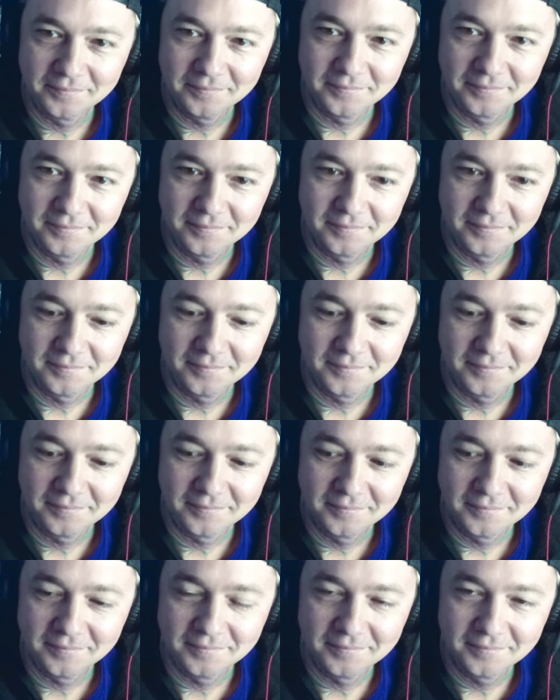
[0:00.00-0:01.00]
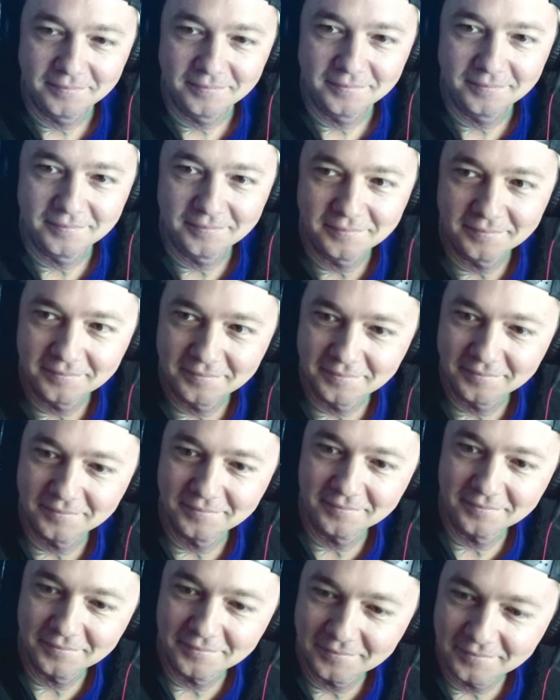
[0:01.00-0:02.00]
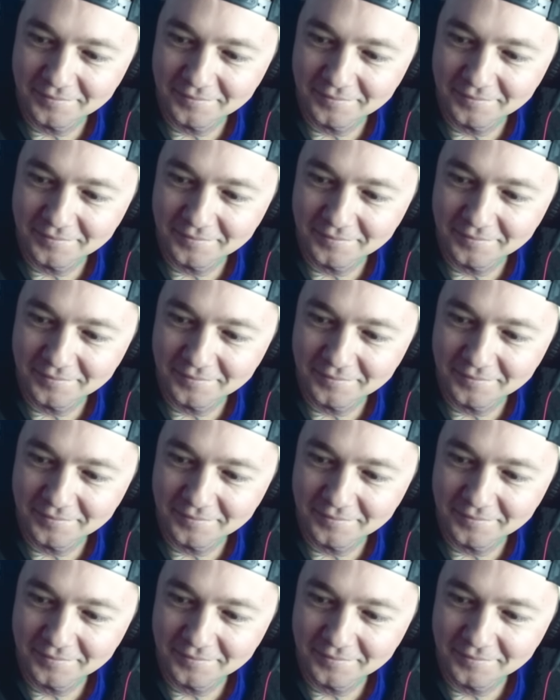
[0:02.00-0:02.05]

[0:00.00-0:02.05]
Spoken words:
(silence)